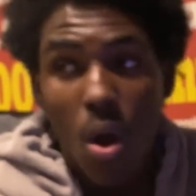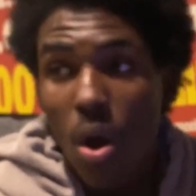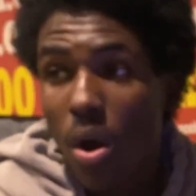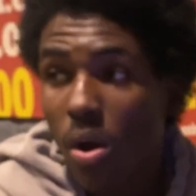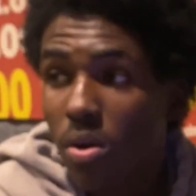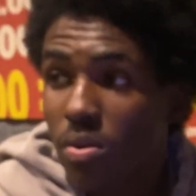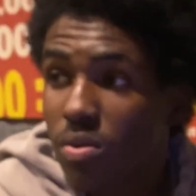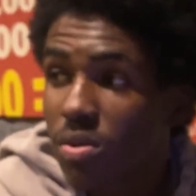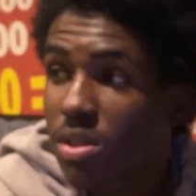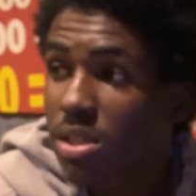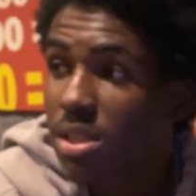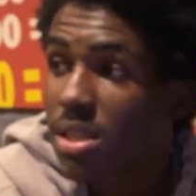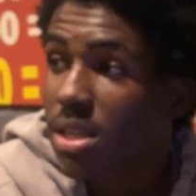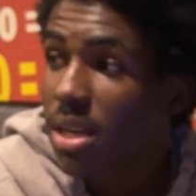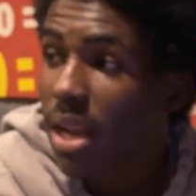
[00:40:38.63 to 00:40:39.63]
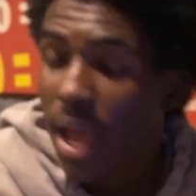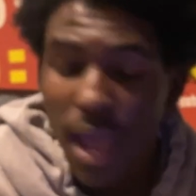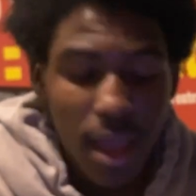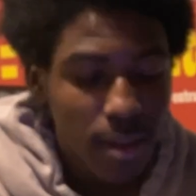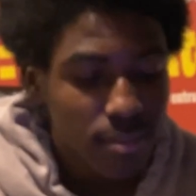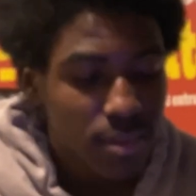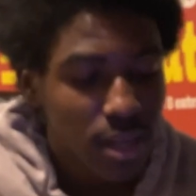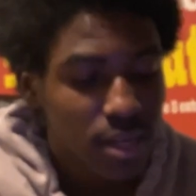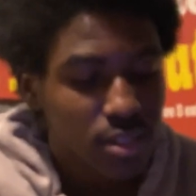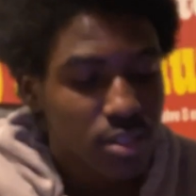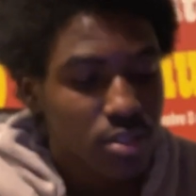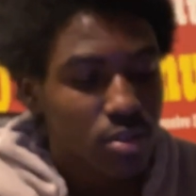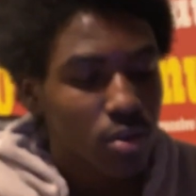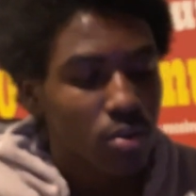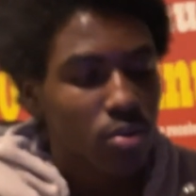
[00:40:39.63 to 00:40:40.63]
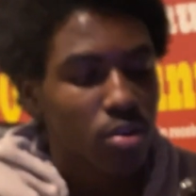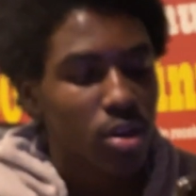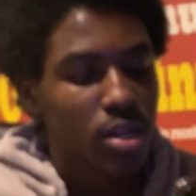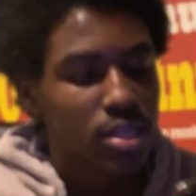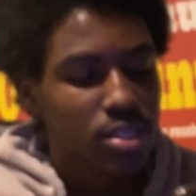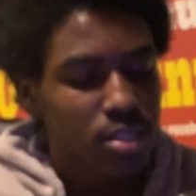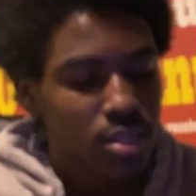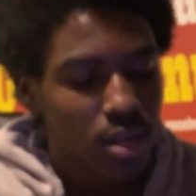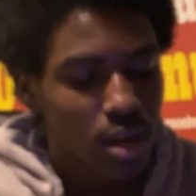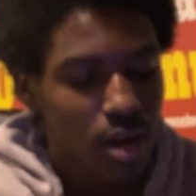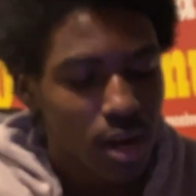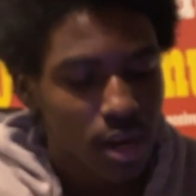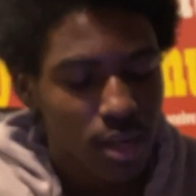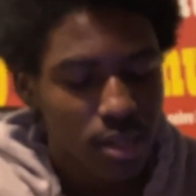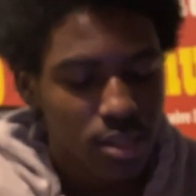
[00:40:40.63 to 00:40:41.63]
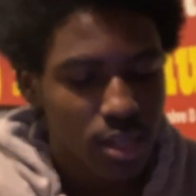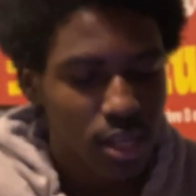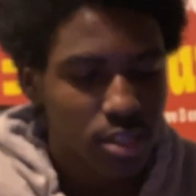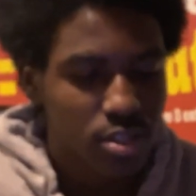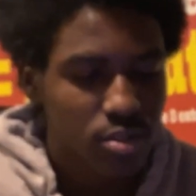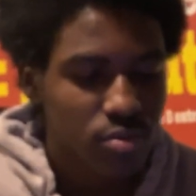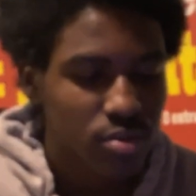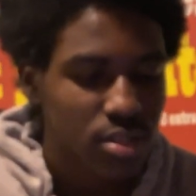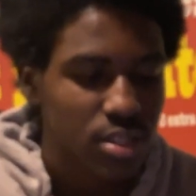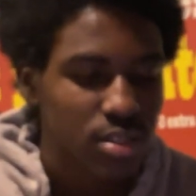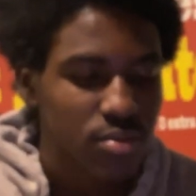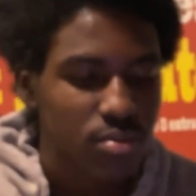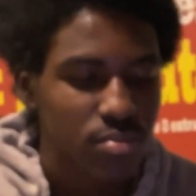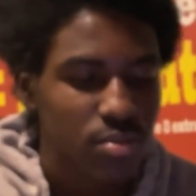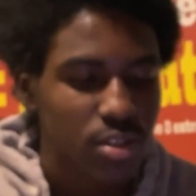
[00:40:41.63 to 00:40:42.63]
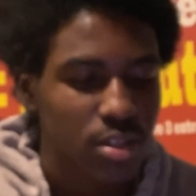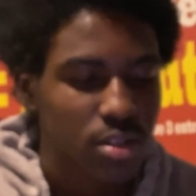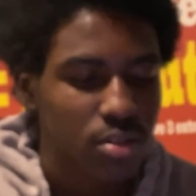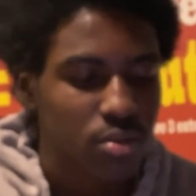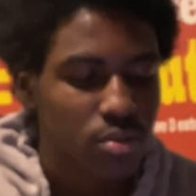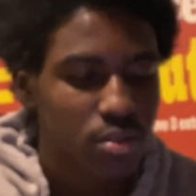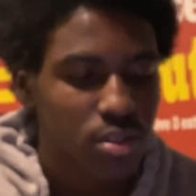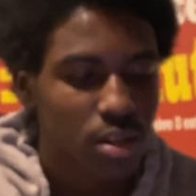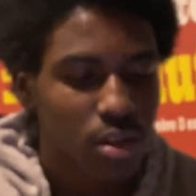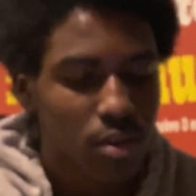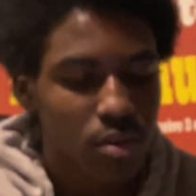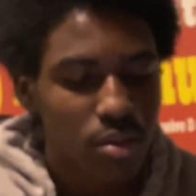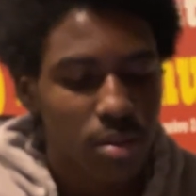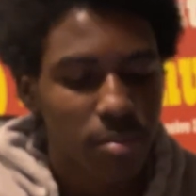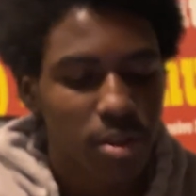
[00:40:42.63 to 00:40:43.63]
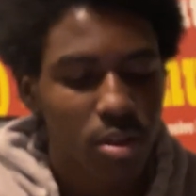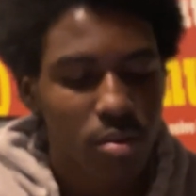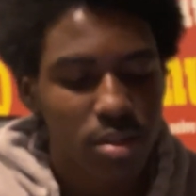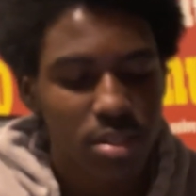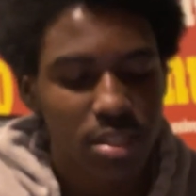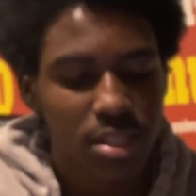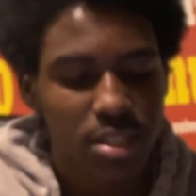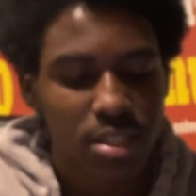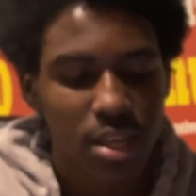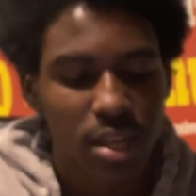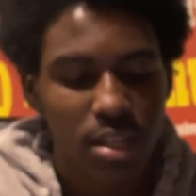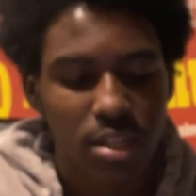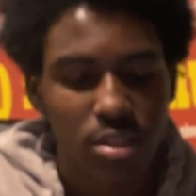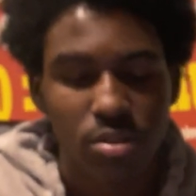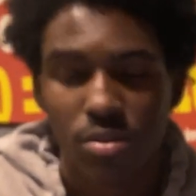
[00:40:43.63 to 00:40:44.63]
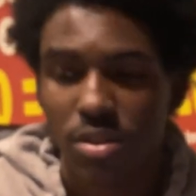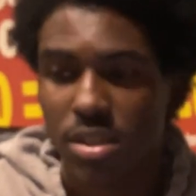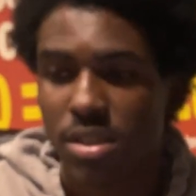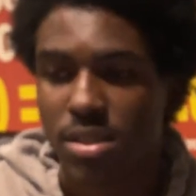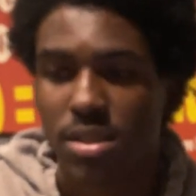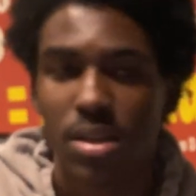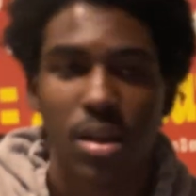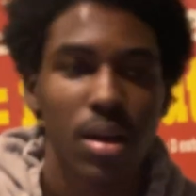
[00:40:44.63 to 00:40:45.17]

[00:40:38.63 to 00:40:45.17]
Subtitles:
Oh snap, that is so crazy. All right, I just received some good news. So let me go on TikTok and do this.